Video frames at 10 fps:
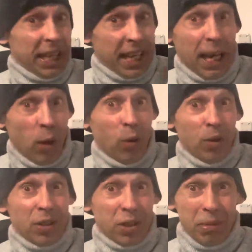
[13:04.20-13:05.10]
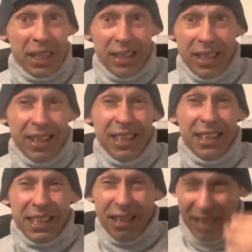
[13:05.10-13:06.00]
it out to me that
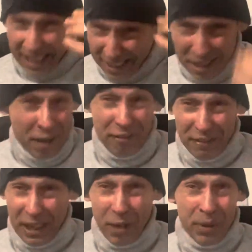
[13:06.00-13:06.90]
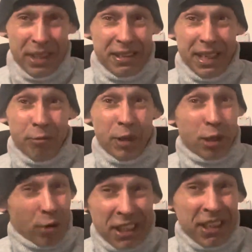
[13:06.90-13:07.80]
they've had enough now, and they're
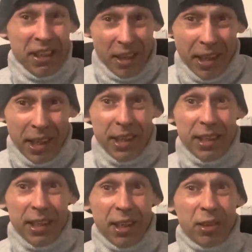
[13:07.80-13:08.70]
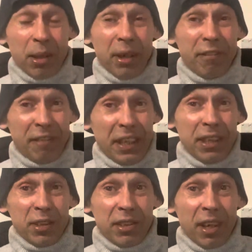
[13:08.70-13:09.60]
regretting, you know, some of the
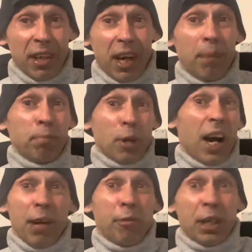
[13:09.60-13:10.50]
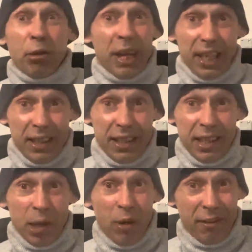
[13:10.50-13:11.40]
things that I regret, you
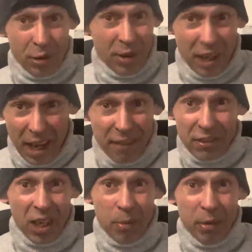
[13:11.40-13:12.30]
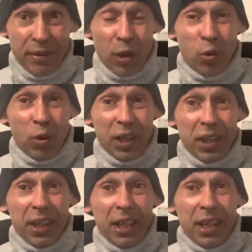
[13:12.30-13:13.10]
know, after a lifetime of it all. And